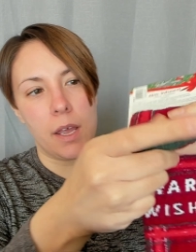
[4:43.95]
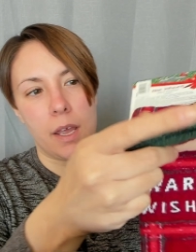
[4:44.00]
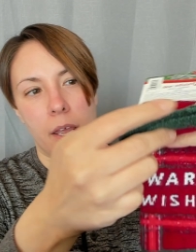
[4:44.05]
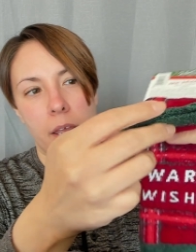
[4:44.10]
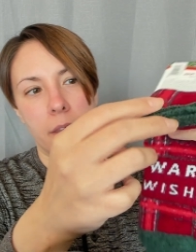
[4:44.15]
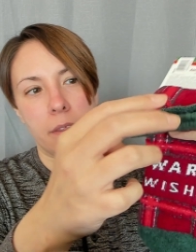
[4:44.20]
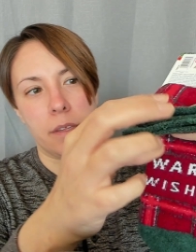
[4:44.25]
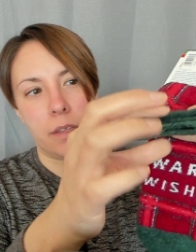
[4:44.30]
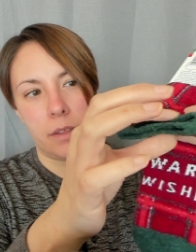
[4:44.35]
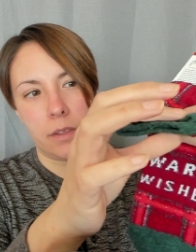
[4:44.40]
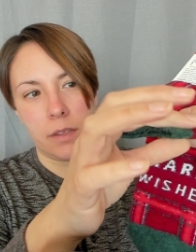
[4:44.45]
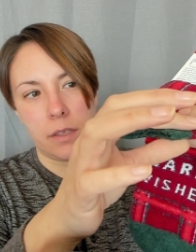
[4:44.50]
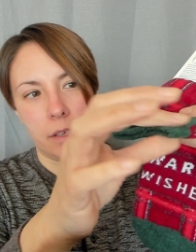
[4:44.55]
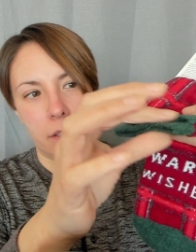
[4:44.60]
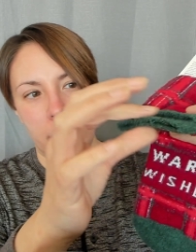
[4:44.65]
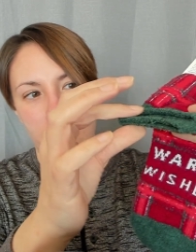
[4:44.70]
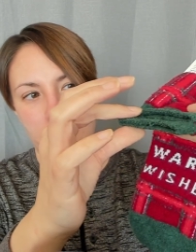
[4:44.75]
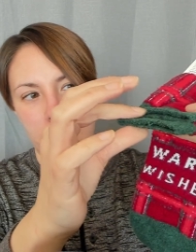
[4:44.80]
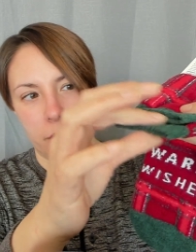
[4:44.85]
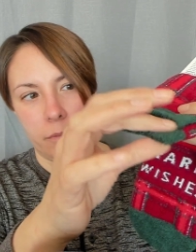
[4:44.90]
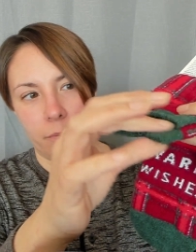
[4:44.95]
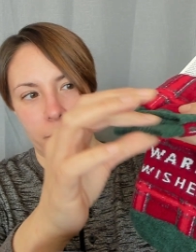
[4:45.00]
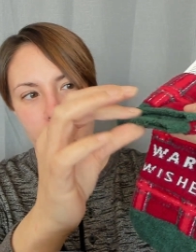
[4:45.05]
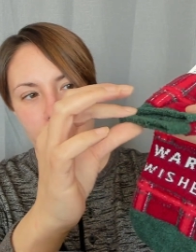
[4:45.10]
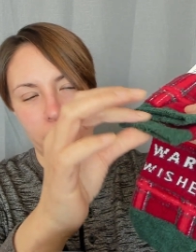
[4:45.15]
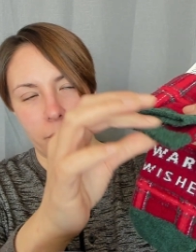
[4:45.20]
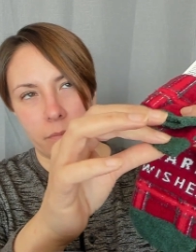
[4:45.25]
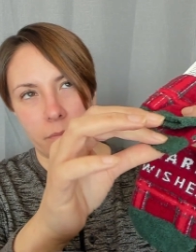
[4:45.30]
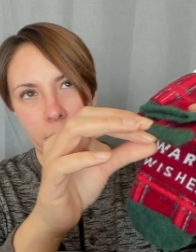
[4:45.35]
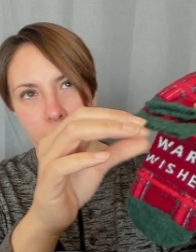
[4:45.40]
And then the,
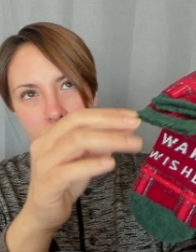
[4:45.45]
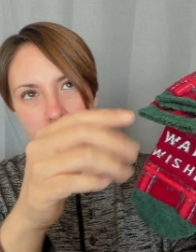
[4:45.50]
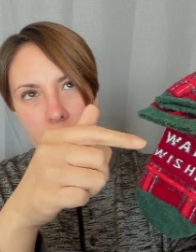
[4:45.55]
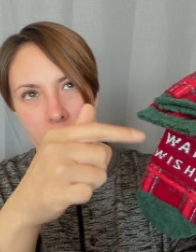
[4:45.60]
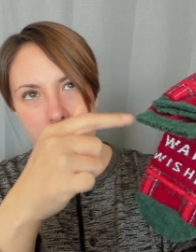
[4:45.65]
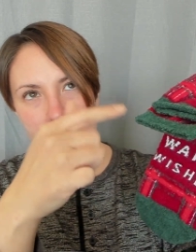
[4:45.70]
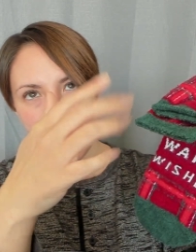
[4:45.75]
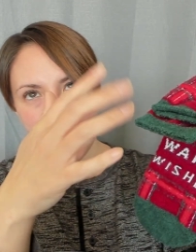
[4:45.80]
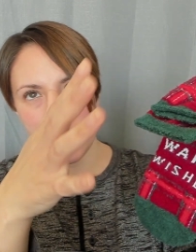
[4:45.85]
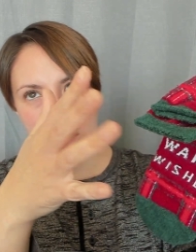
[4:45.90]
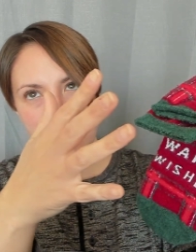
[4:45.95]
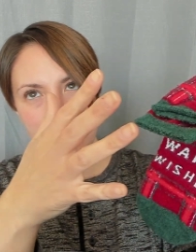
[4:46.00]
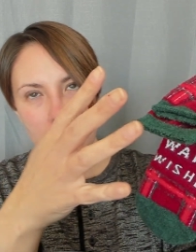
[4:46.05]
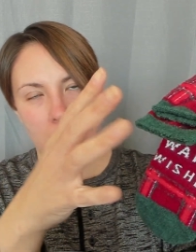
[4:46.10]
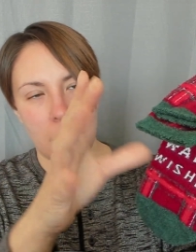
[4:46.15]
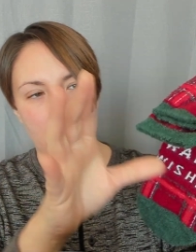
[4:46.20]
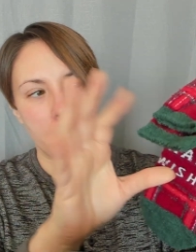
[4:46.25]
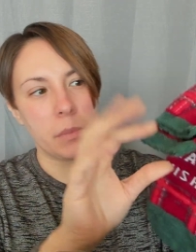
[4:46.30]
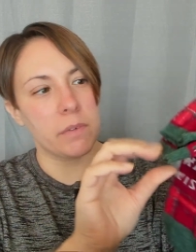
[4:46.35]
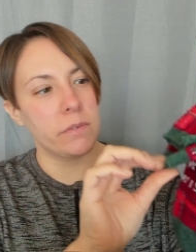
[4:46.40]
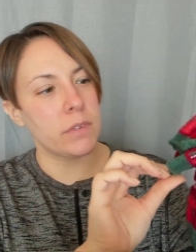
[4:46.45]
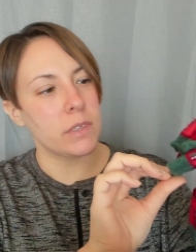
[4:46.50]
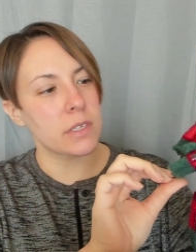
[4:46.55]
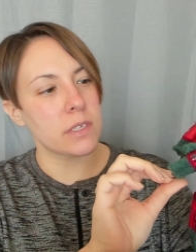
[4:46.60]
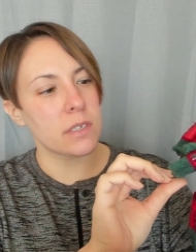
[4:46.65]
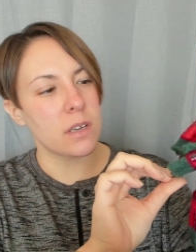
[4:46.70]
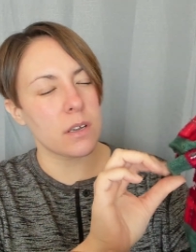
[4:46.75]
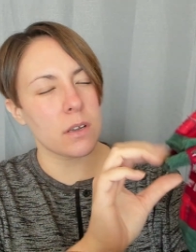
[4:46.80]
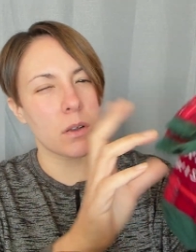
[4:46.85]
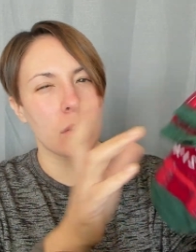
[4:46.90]
I guess, top of the
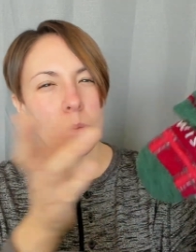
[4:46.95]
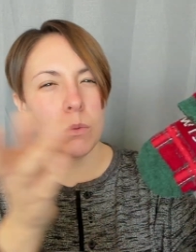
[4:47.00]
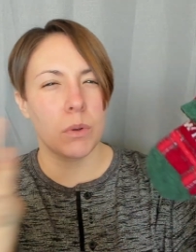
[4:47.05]
sock.